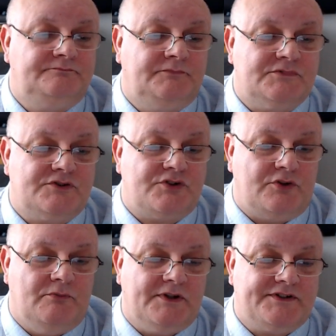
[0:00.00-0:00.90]
It's
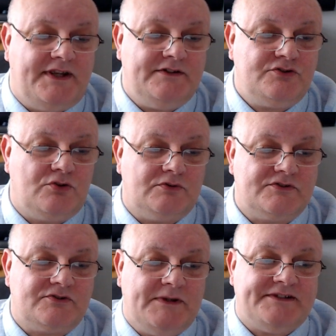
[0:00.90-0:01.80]
number 10, short and
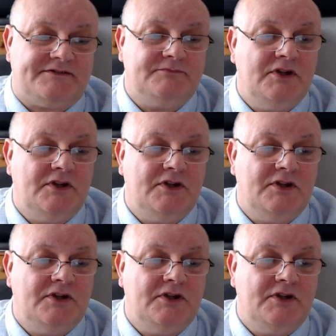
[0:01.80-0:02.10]
sweet.